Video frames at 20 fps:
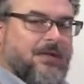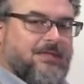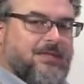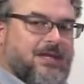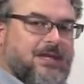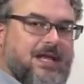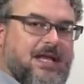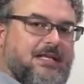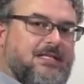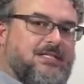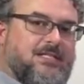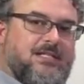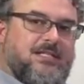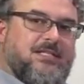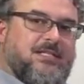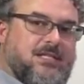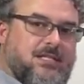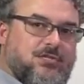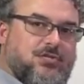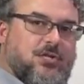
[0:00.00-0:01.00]
The next
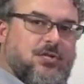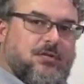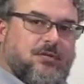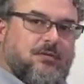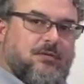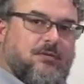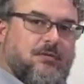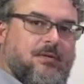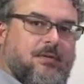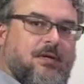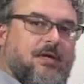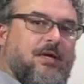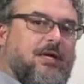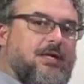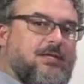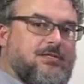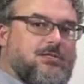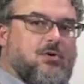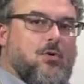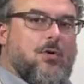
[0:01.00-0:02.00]
decision
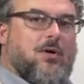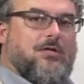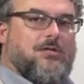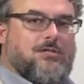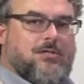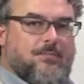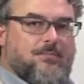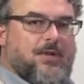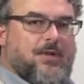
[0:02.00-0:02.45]
is going to